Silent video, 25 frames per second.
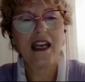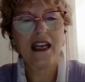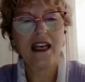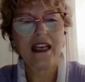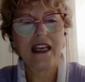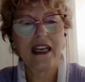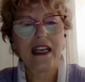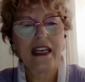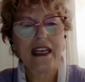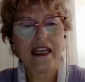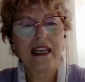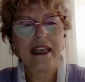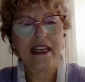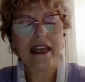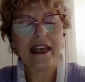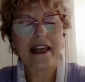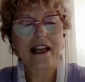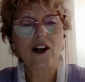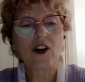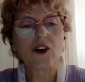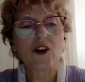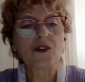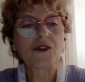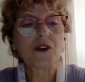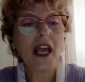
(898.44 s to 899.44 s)

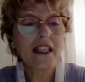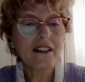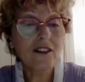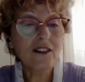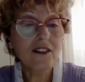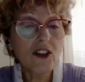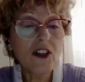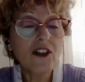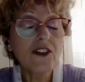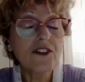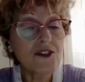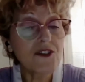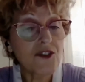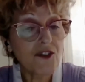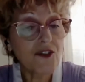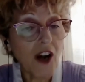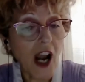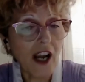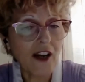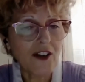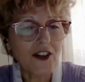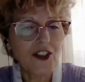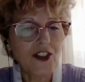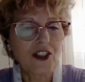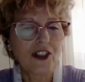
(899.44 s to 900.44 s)
A correct
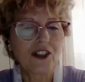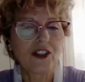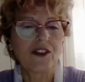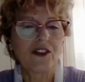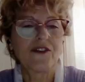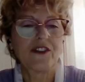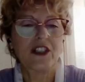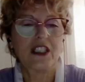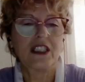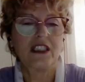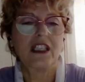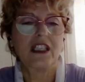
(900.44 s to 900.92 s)
construction of